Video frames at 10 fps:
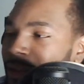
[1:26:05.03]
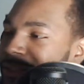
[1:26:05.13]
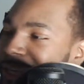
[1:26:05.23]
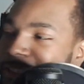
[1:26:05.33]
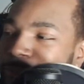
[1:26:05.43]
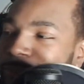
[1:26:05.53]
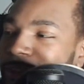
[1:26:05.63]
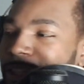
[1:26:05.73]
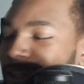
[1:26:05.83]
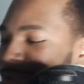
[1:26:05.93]
Take some
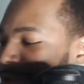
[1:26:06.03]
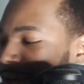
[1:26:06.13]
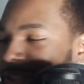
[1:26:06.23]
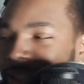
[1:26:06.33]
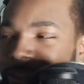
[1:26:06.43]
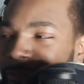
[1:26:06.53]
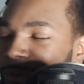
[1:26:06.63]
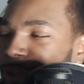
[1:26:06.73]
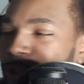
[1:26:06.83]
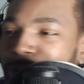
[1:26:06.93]
video, or I take some
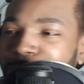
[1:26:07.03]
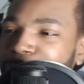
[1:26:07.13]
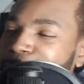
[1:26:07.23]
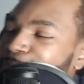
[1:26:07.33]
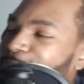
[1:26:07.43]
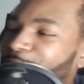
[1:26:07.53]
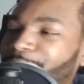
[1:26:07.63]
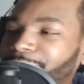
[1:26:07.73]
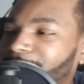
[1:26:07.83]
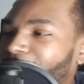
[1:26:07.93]
photos,
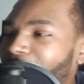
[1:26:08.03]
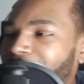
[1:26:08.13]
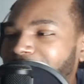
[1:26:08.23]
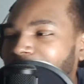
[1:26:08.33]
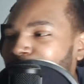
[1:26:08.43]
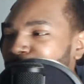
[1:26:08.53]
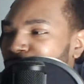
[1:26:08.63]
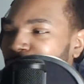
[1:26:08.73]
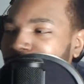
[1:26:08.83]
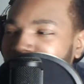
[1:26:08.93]
and I do some
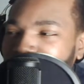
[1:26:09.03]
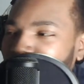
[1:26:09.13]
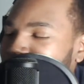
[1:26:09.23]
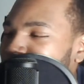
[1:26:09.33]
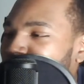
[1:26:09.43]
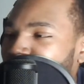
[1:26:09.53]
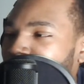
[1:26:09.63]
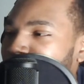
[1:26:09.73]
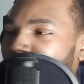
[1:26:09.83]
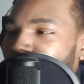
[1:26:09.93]
quick video clips with y'all.
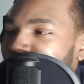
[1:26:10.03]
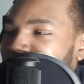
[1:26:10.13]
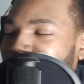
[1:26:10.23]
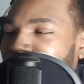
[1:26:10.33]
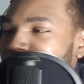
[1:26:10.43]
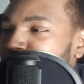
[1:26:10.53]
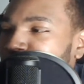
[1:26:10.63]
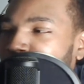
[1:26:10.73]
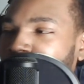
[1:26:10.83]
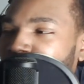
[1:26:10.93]
But I'd rather not have to worry
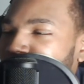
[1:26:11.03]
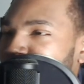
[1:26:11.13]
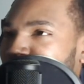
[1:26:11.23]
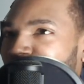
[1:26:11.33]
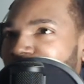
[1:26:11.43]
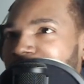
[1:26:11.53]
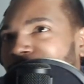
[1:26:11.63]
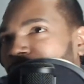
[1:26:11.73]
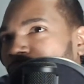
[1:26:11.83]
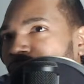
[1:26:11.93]
about recording and
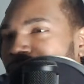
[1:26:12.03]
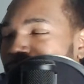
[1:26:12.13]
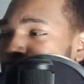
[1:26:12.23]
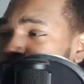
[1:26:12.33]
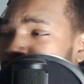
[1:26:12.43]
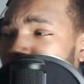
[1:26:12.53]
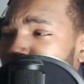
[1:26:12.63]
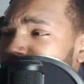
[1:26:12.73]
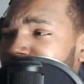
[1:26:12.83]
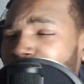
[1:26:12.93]
vlogging. One,
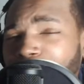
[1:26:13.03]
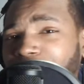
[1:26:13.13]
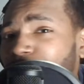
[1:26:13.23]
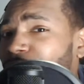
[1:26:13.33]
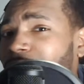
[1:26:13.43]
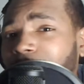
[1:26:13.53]
because I'm gonna be drunk.